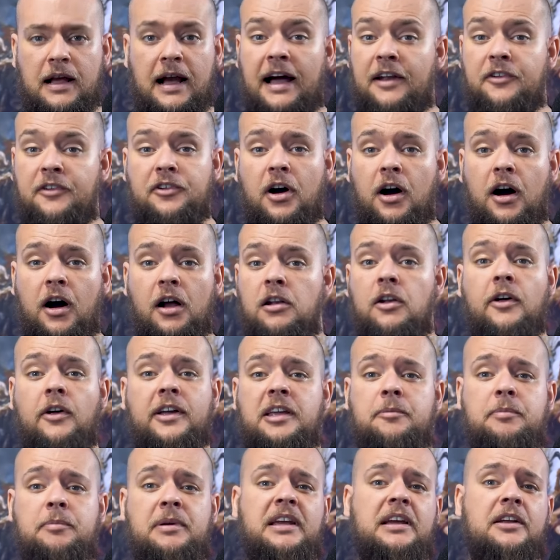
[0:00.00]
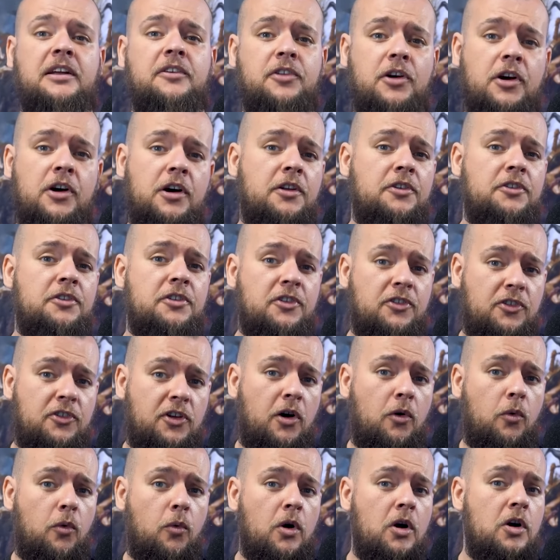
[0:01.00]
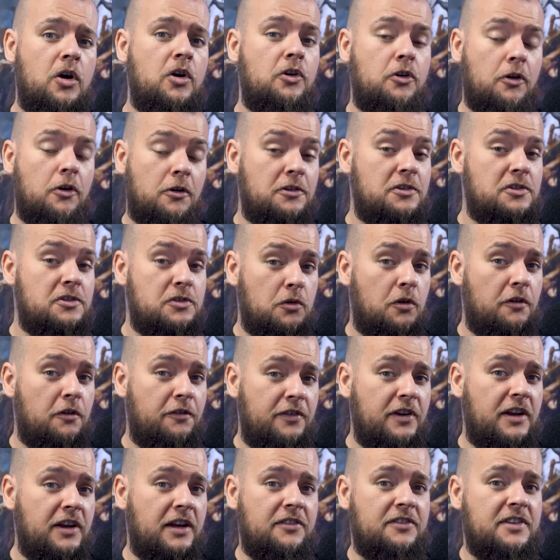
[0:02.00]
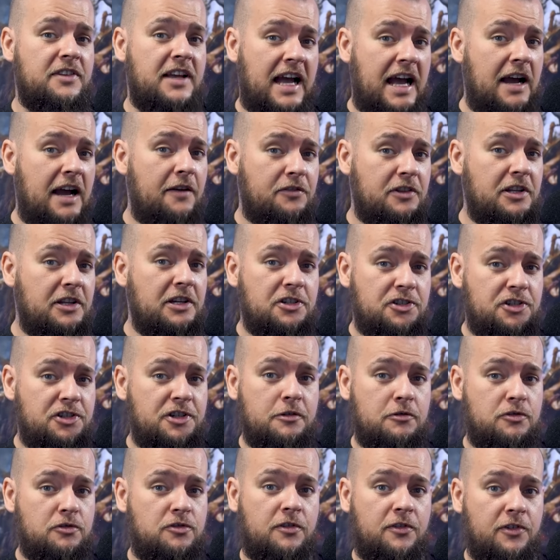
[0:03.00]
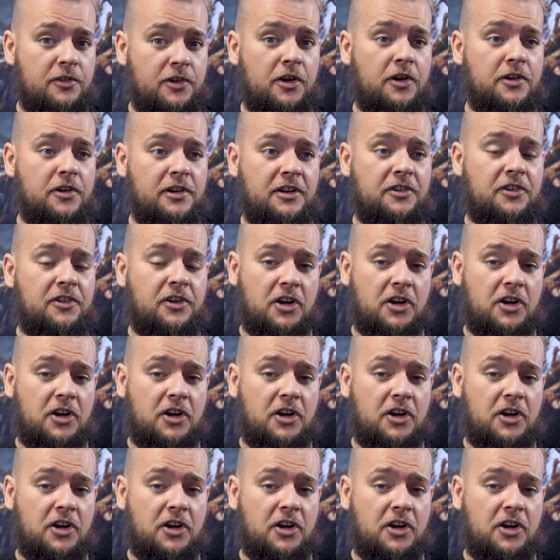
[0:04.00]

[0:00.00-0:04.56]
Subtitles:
And unlike being turned to salt, God saw fit to have these children turned into